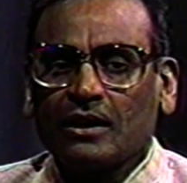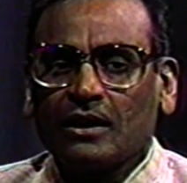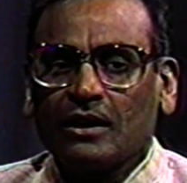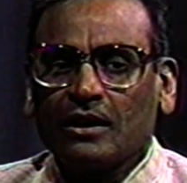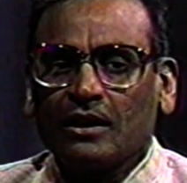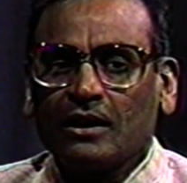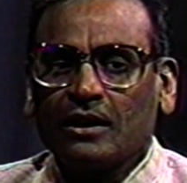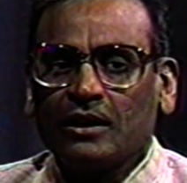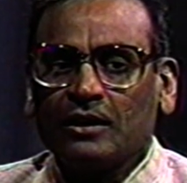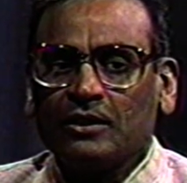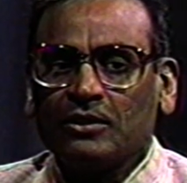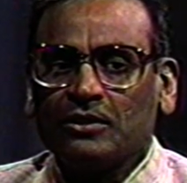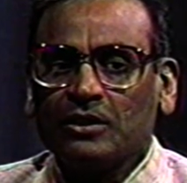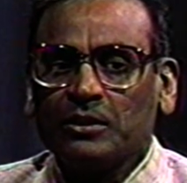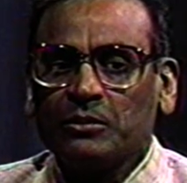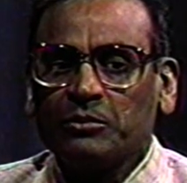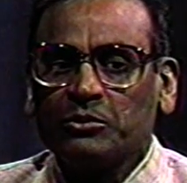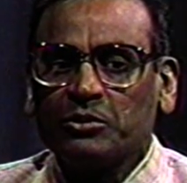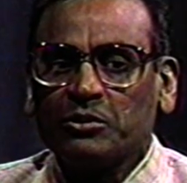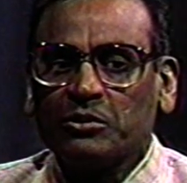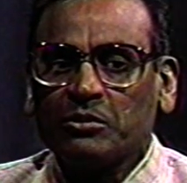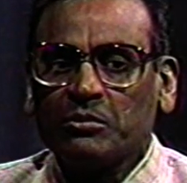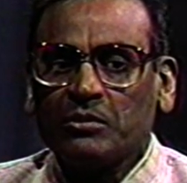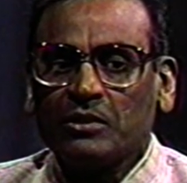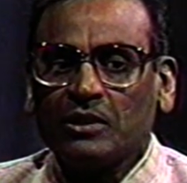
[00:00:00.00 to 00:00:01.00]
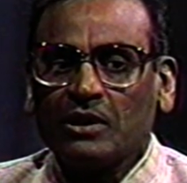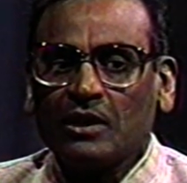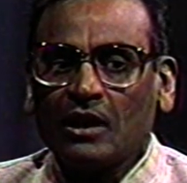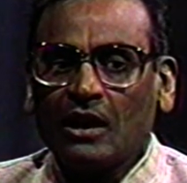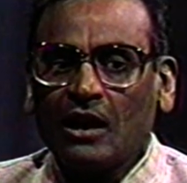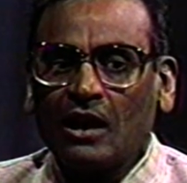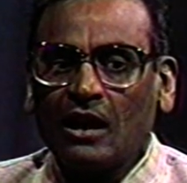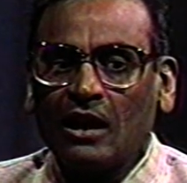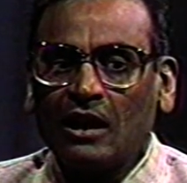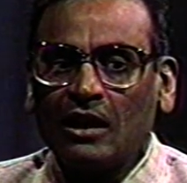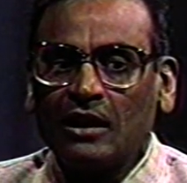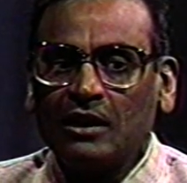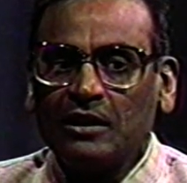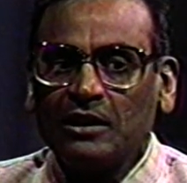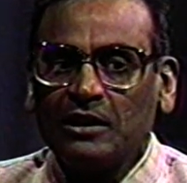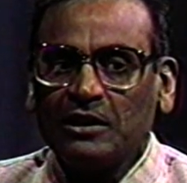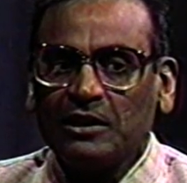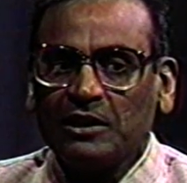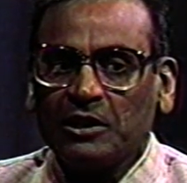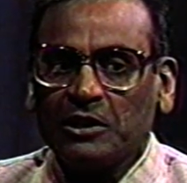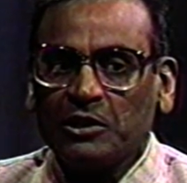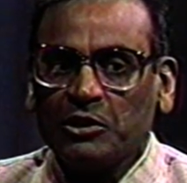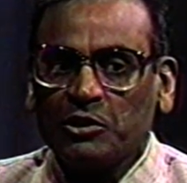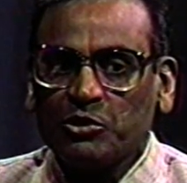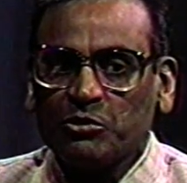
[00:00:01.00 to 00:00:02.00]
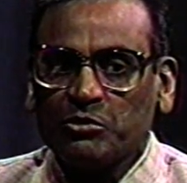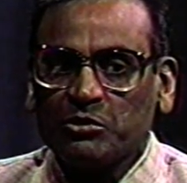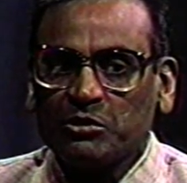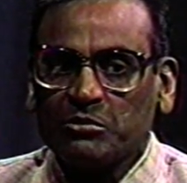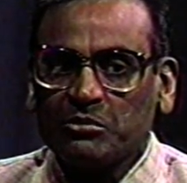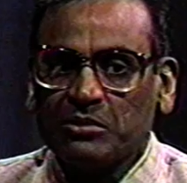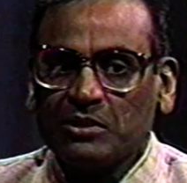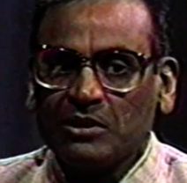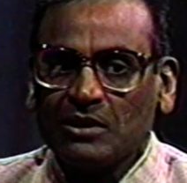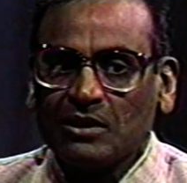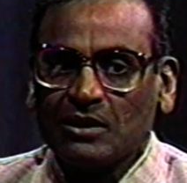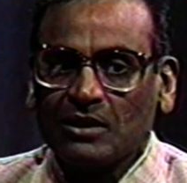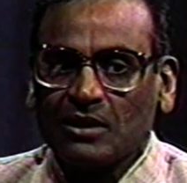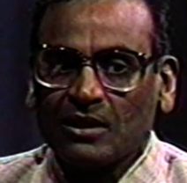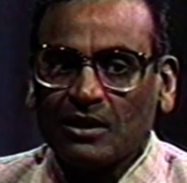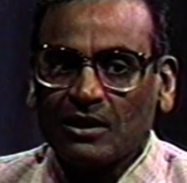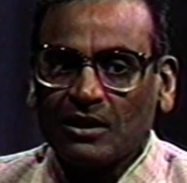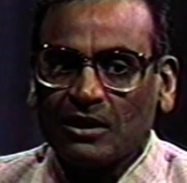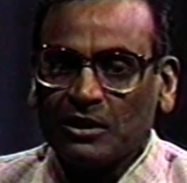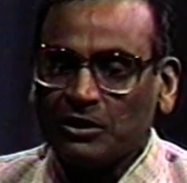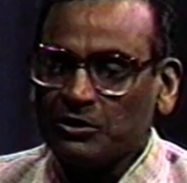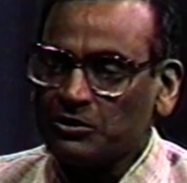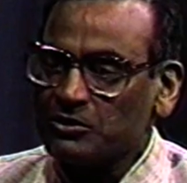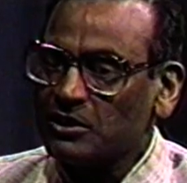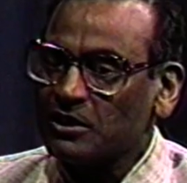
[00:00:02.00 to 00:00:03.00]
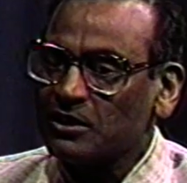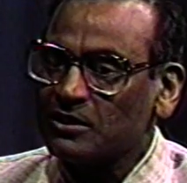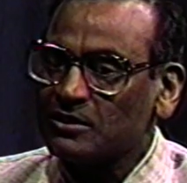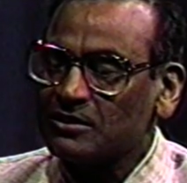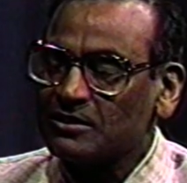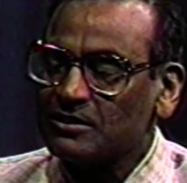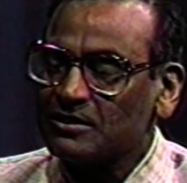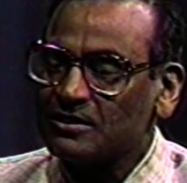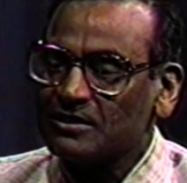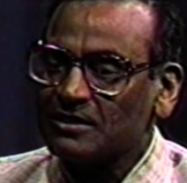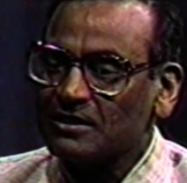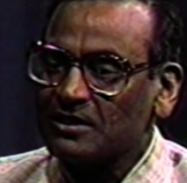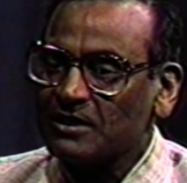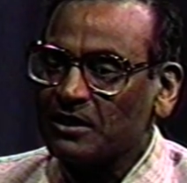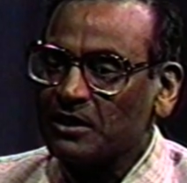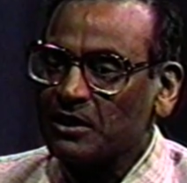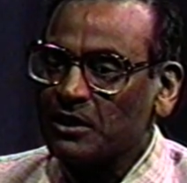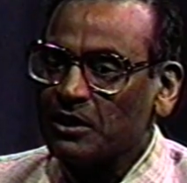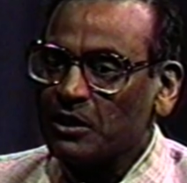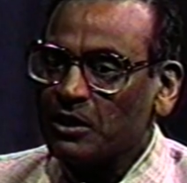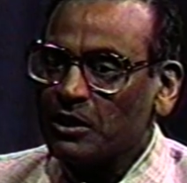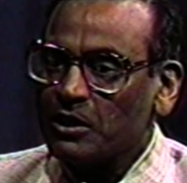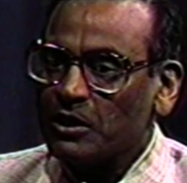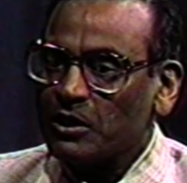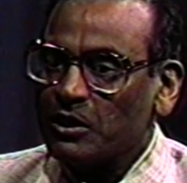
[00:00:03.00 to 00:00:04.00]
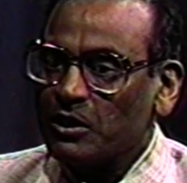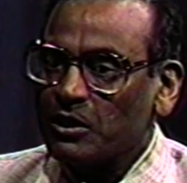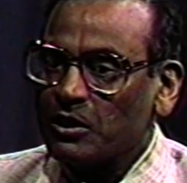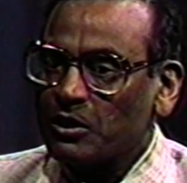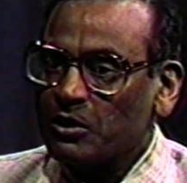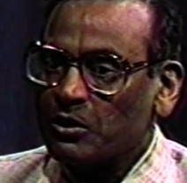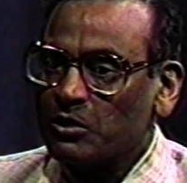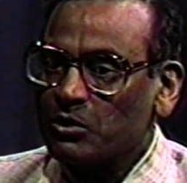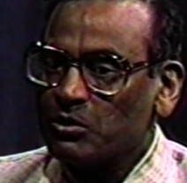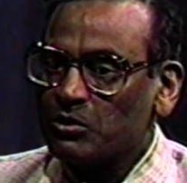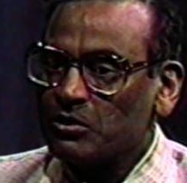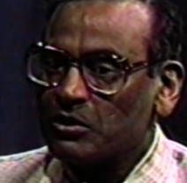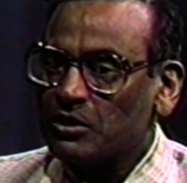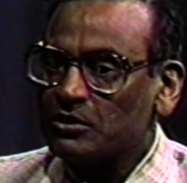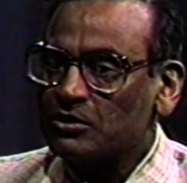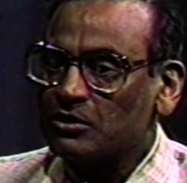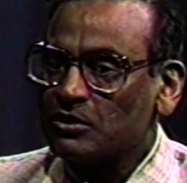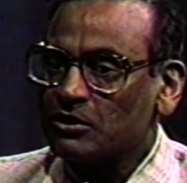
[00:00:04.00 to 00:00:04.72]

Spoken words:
it seems to me hardly a human being exists who doesn't